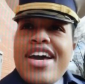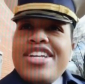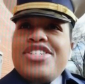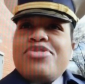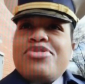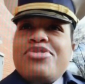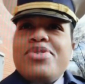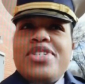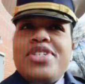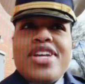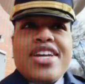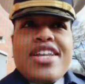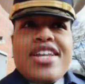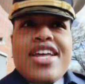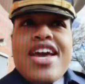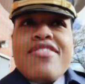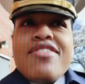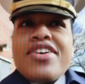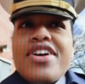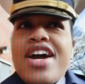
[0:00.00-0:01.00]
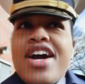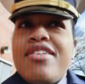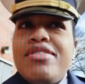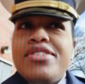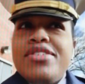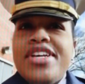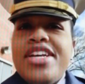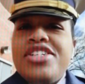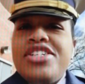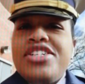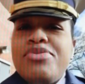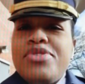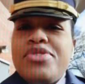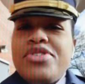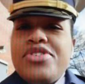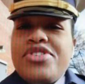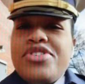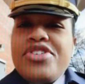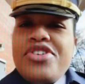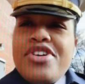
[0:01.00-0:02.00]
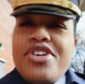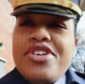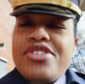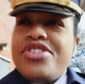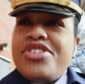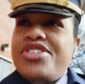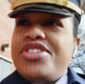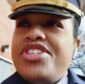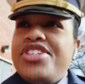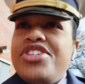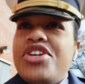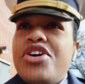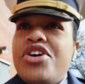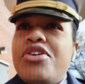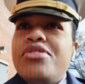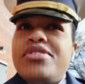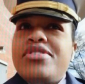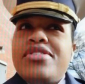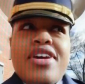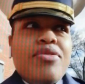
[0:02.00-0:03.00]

I just wish I could have a conversation with this, you know, so she knows